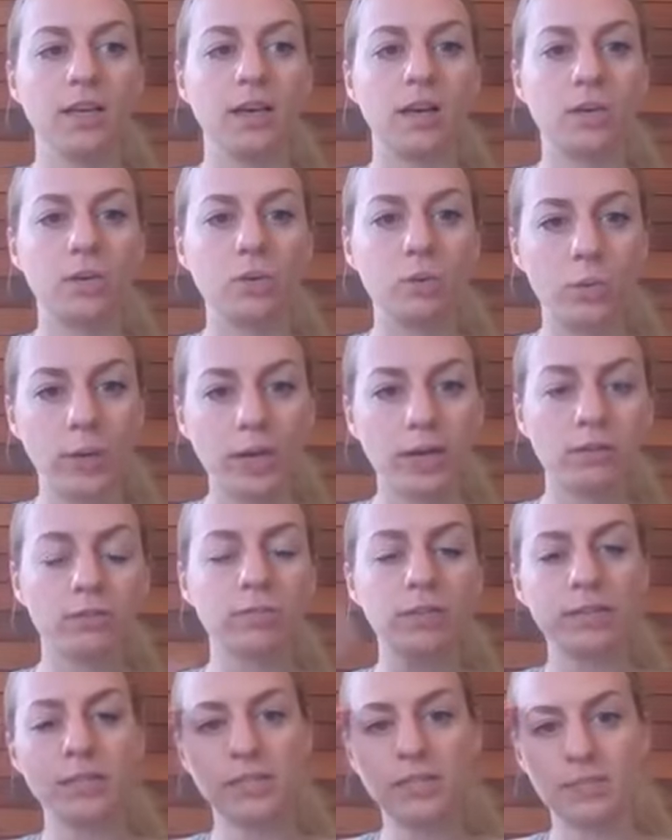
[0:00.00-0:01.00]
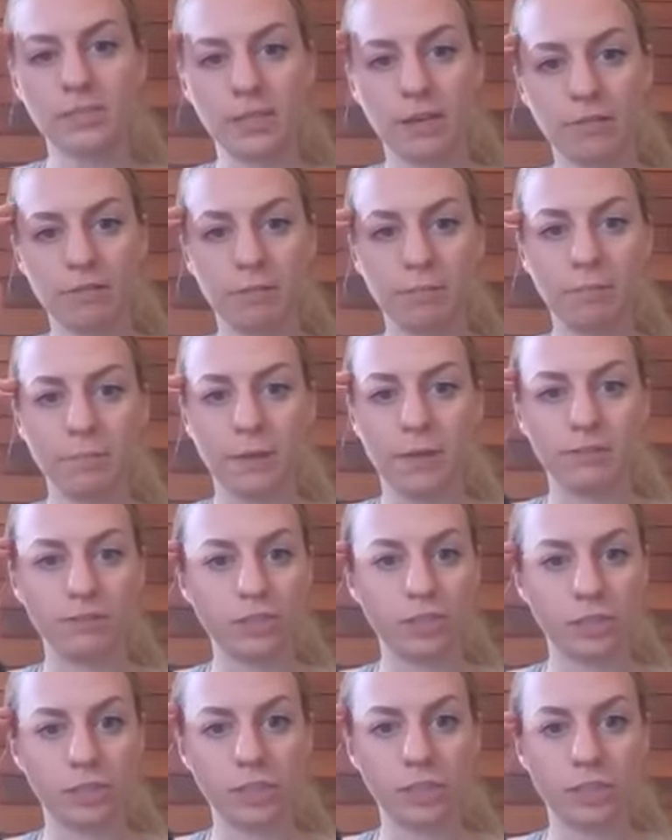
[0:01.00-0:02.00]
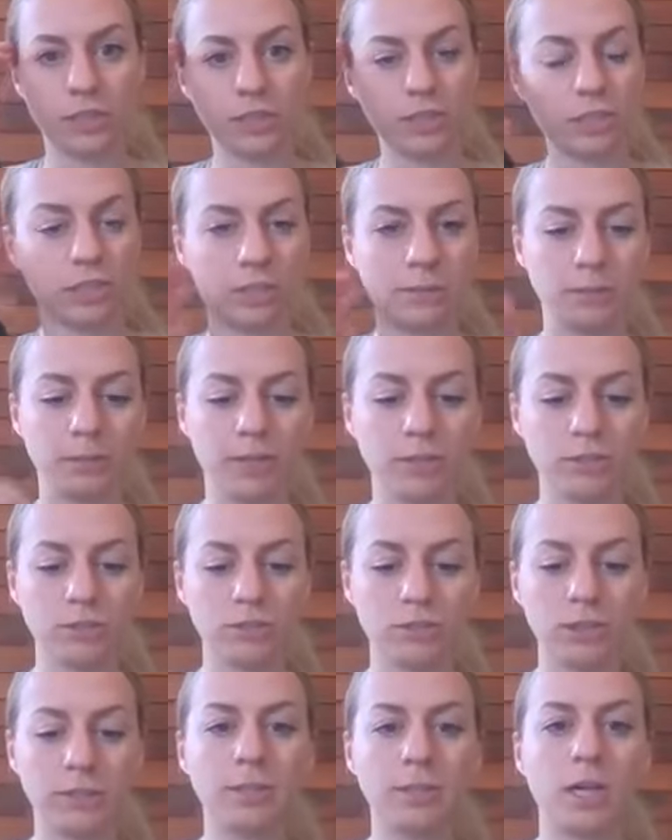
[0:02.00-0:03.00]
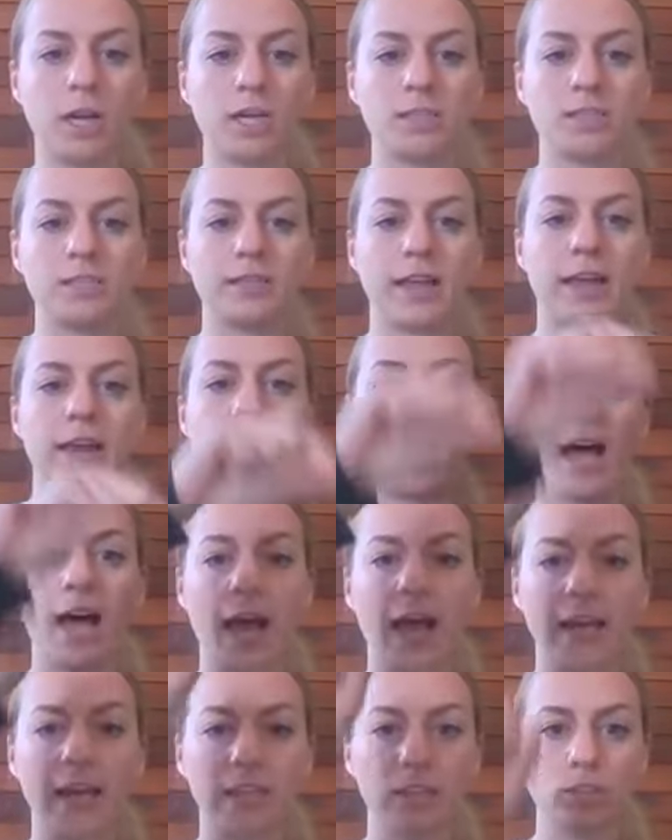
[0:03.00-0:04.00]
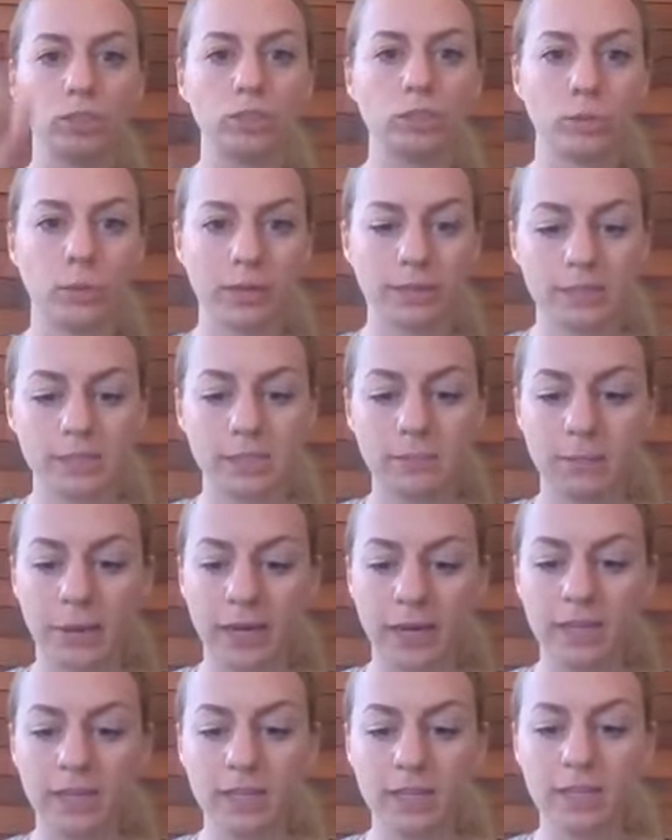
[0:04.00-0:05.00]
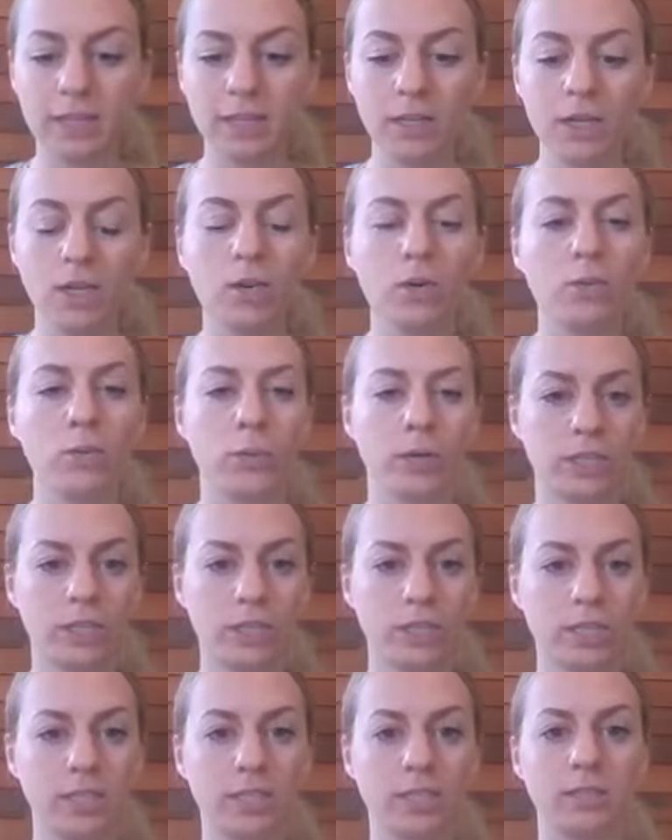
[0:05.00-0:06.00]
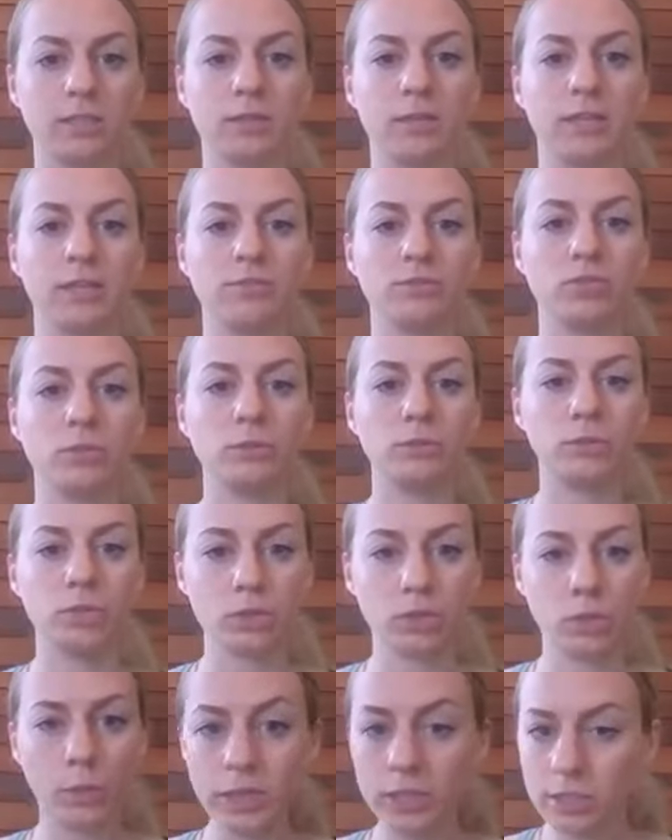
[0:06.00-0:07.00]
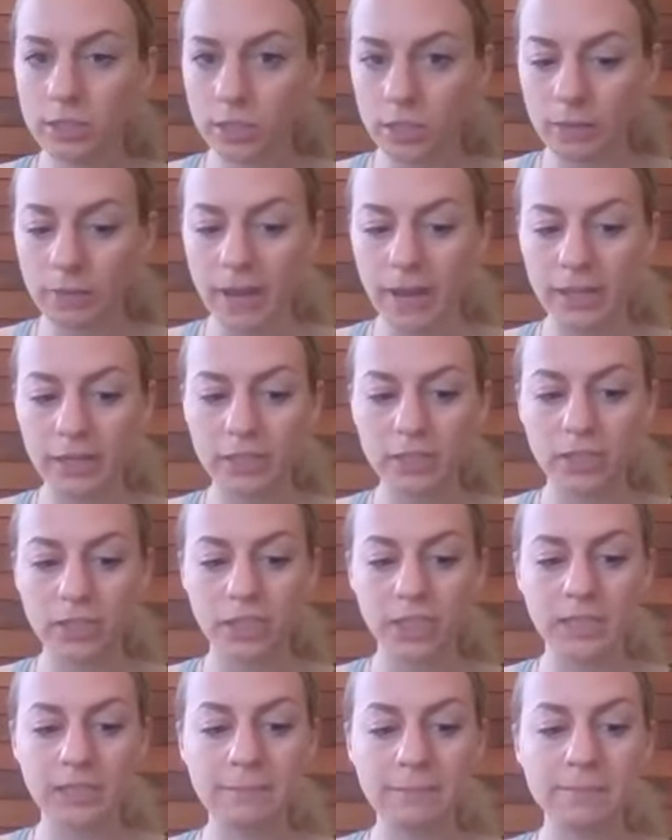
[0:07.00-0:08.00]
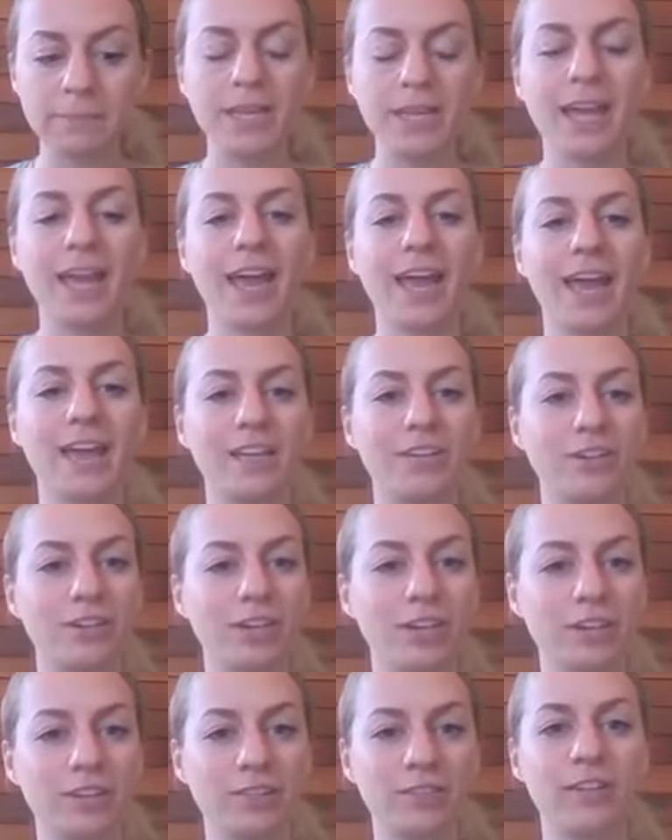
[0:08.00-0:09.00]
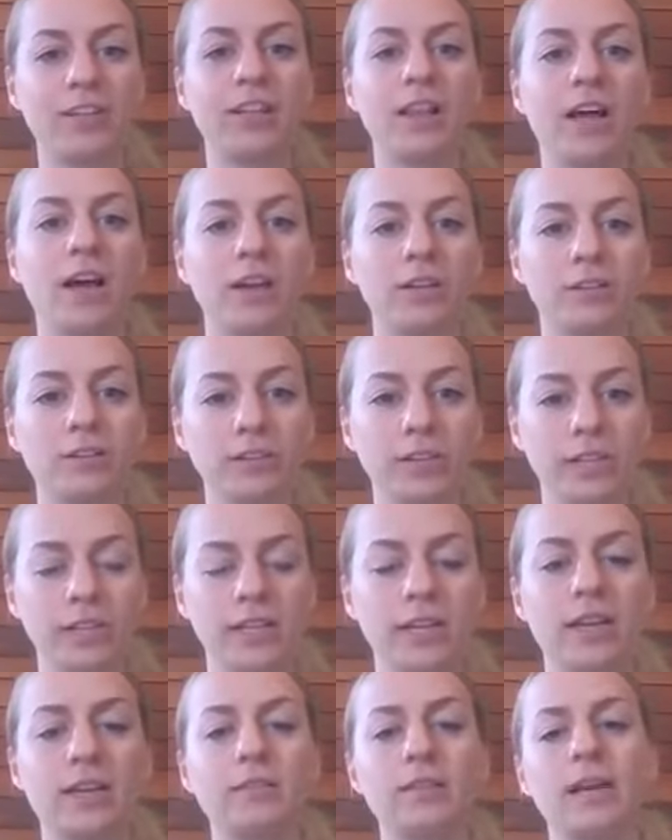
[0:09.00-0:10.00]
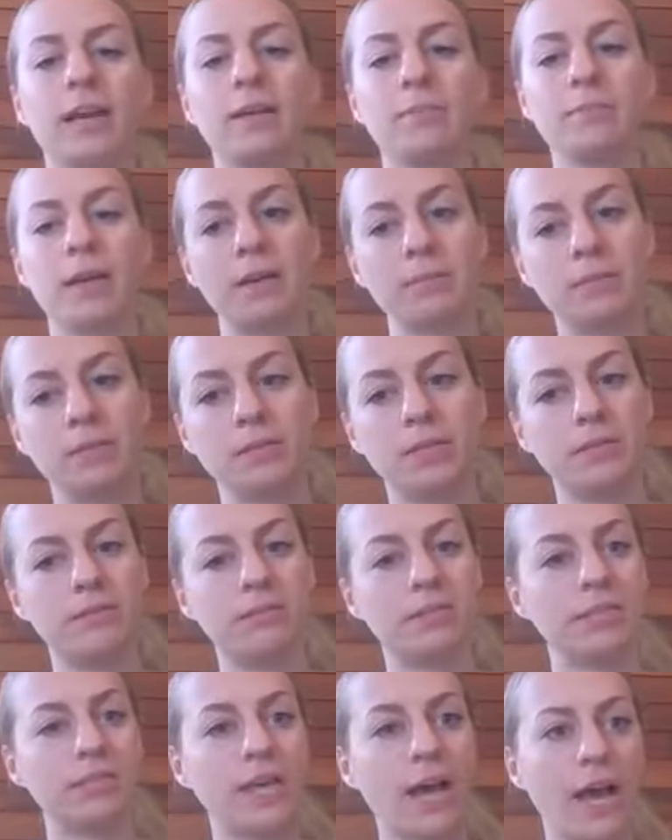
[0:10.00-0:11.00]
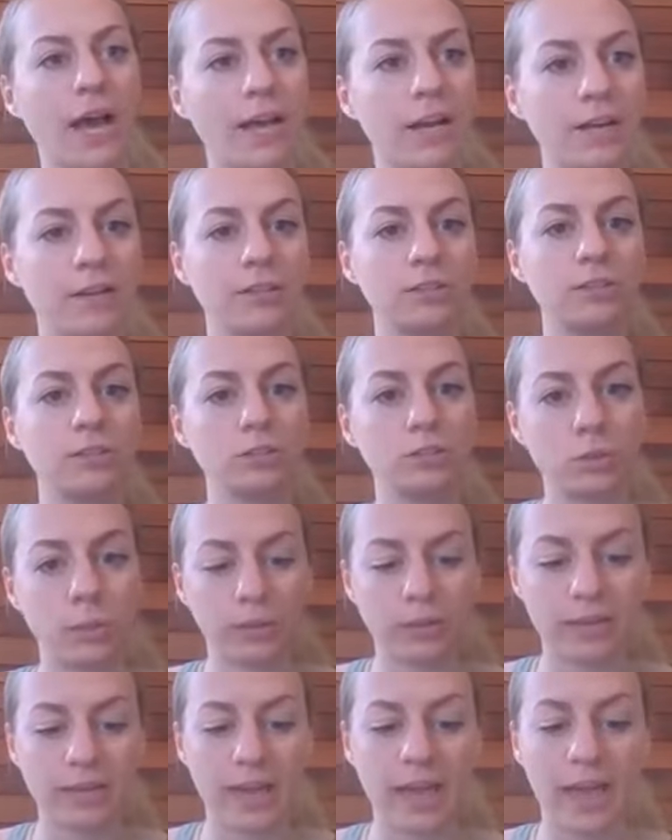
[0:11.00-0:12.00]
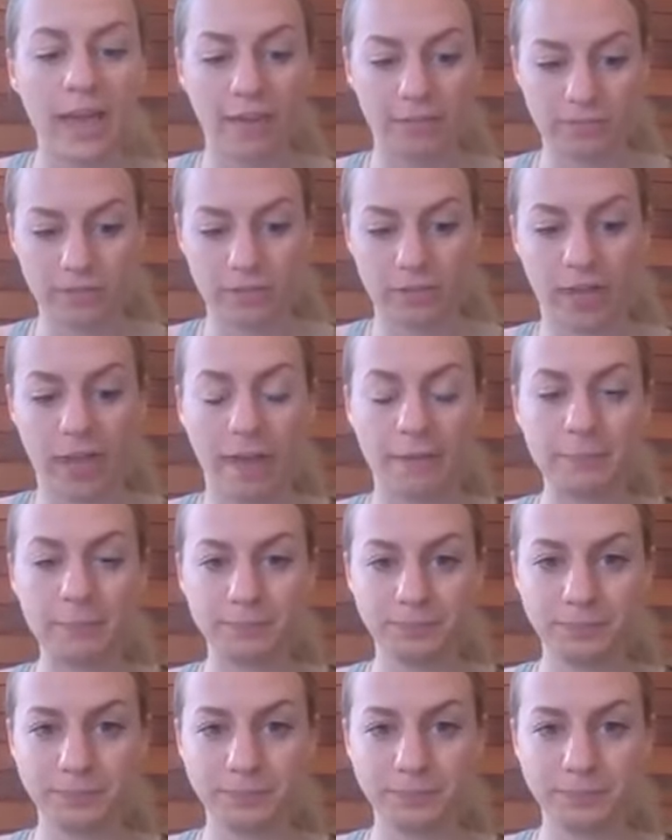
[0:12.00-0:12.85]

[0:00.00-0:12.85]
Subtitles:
a quick release of sugar into your bloodstream, causing that high and short spike, which gives you short-term energy, and you're gonna feel hungry and maybe even tired shortly after that.